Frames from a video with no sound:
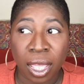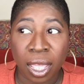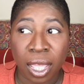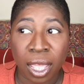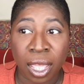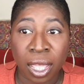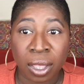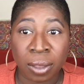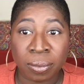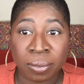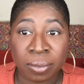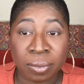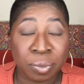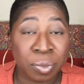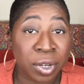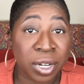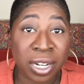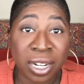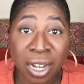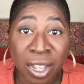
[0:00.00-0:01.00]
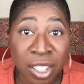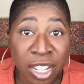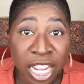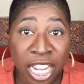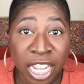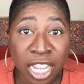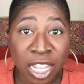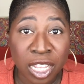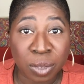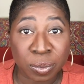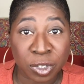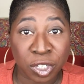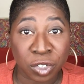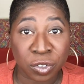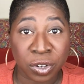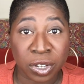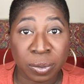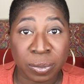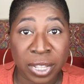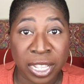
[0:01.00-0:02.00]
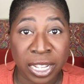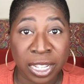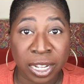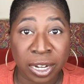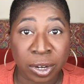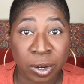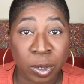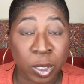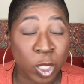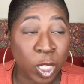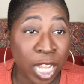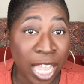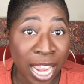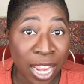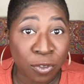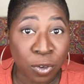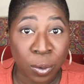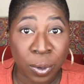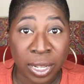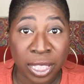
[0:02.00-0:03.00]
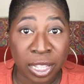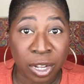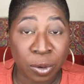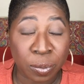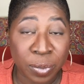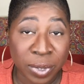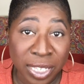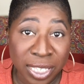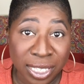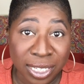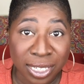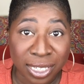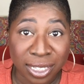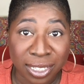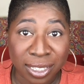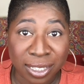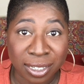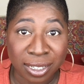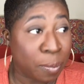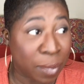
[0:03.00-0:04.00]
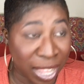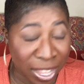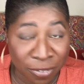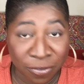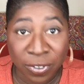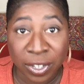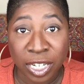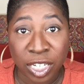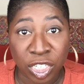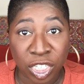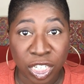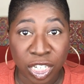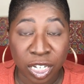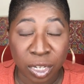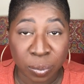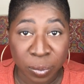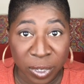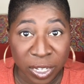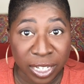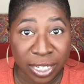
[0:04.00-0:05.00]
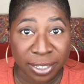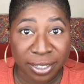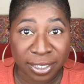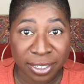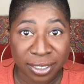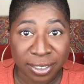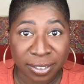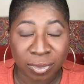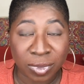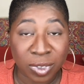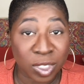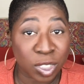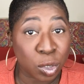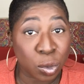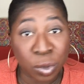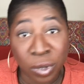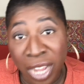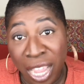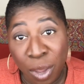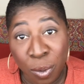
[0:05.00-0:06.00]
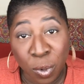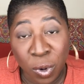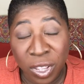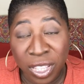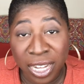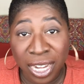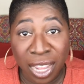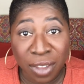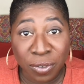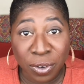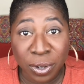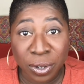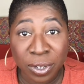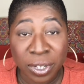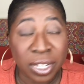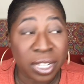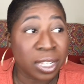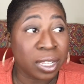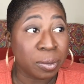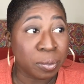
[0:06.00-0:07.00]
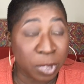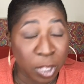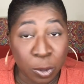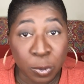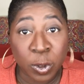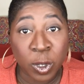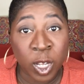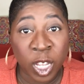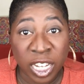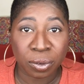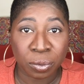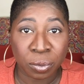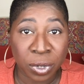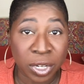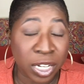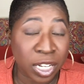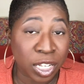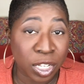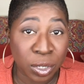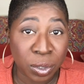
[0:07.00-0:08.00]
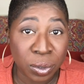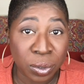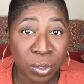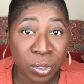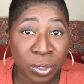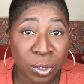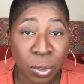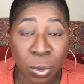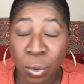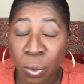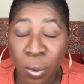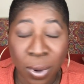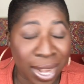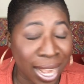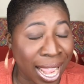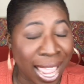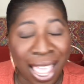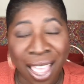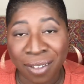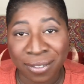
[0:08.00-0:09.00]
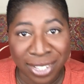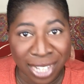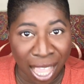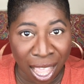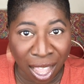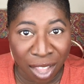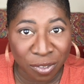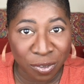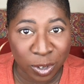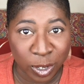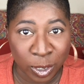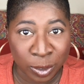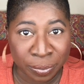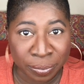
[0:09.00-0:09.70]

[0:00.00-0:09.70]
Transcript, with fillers: um, put another income stream in their life or in their business by finishing a book. So now more than ever, people can really use what I have to offer.